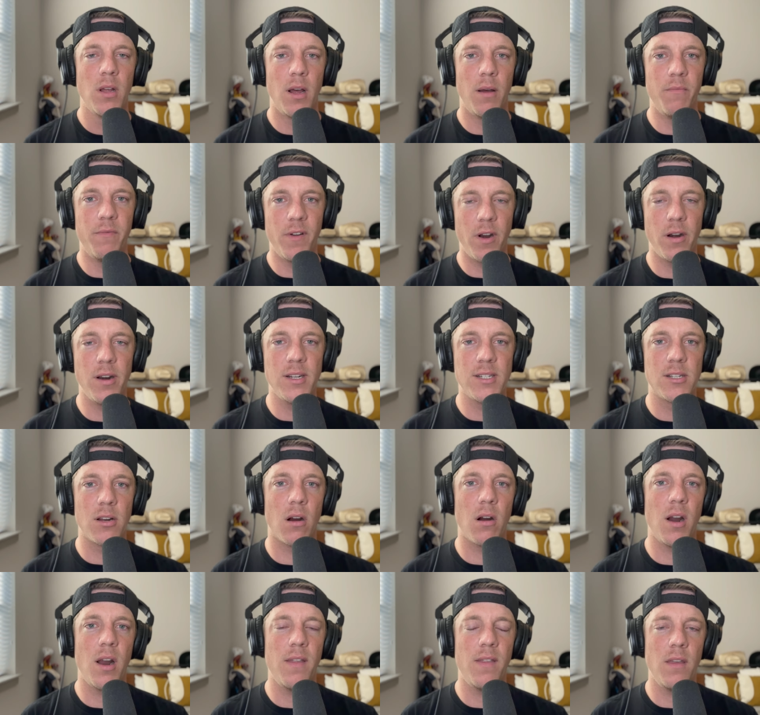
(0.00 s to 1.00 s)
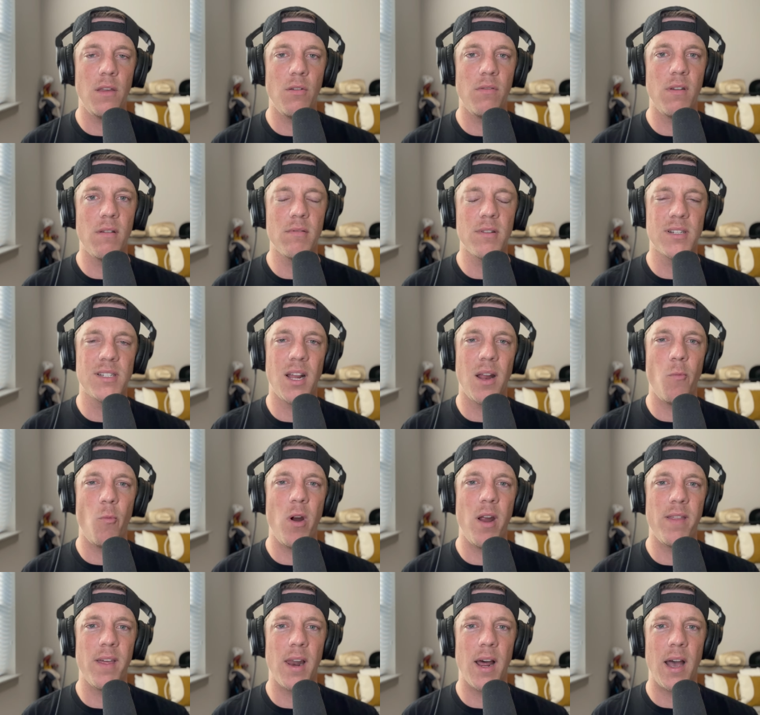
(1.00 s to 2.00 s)
I'm very sorry that you think the same
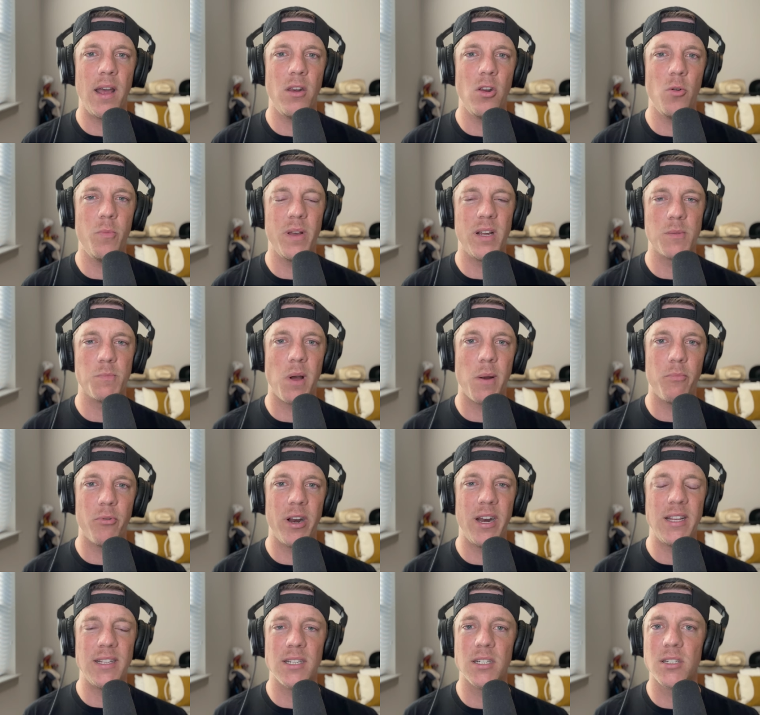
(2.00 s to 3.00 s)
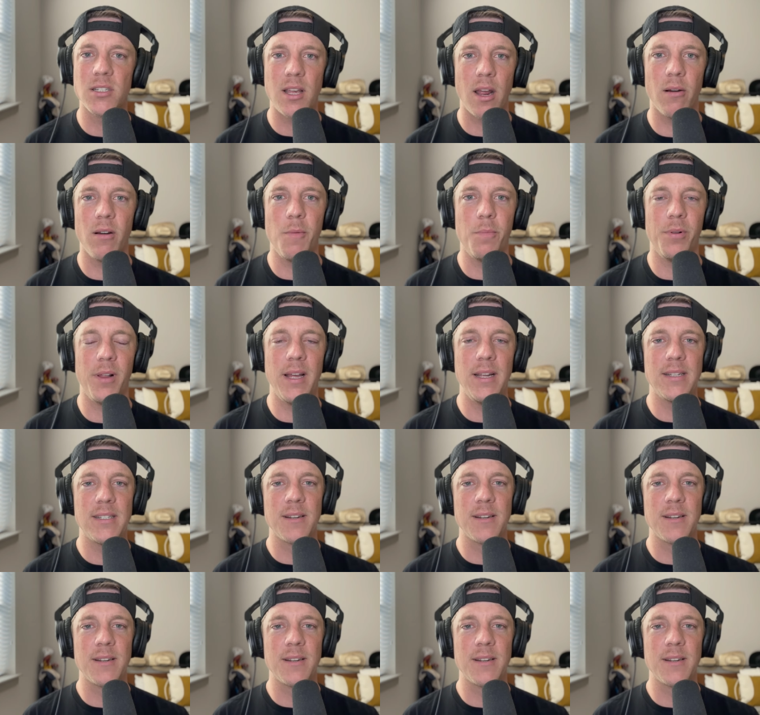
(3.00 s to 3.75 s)
way that I do because my brain is a scary place.